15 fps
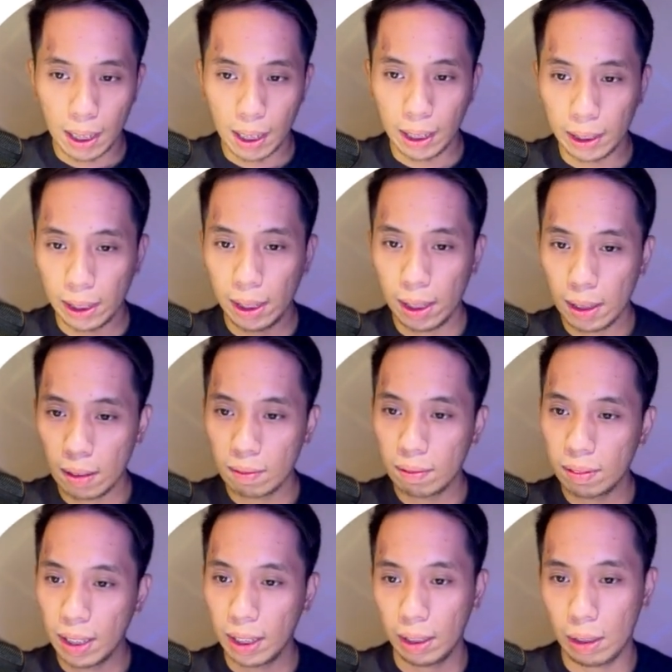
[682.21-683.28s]
I really love
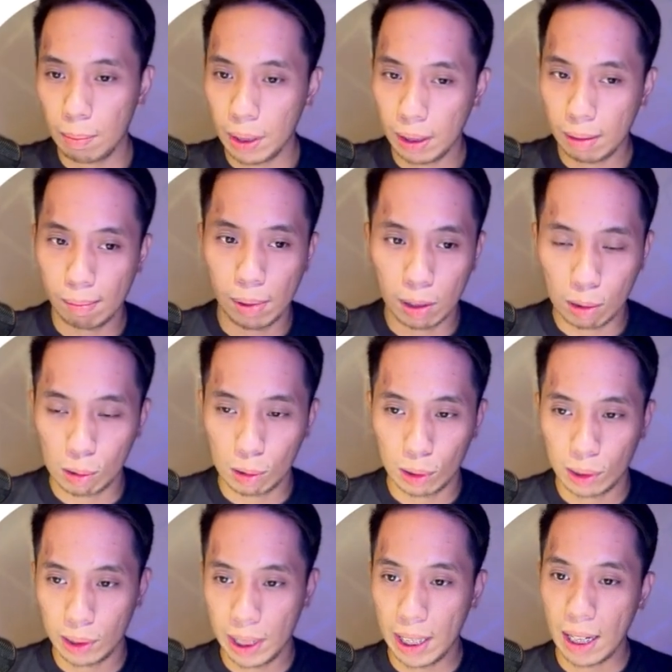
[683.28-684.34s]
Find Email
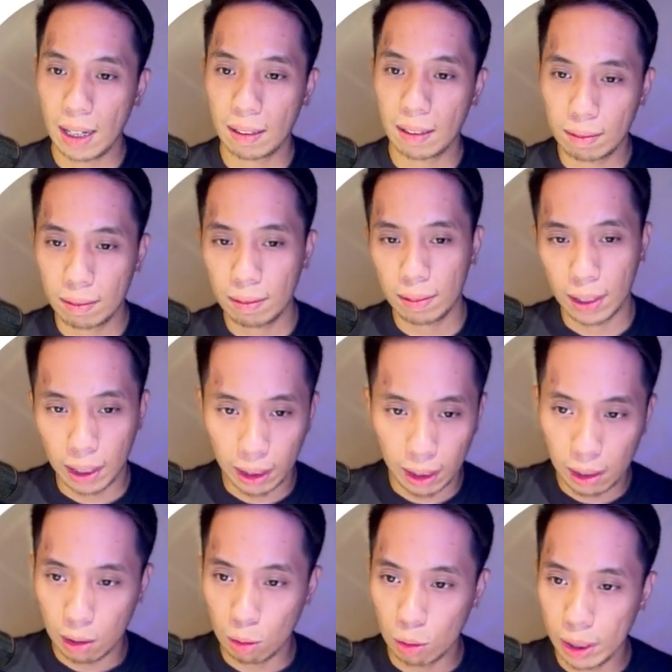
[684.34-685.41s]
because they have a
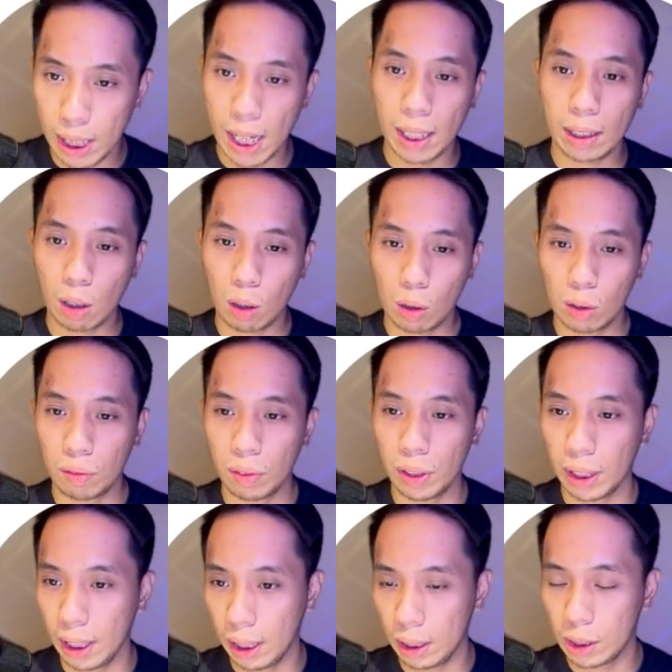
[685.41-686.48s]
really good data
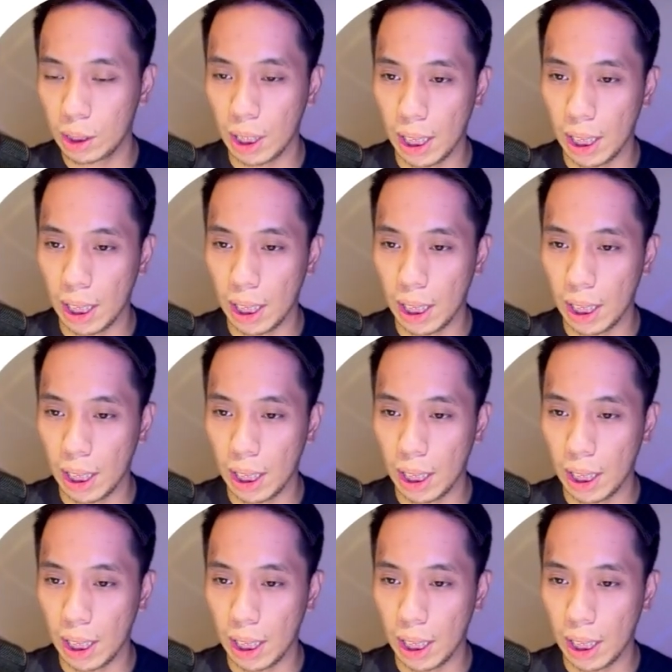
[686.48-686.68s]
coverage,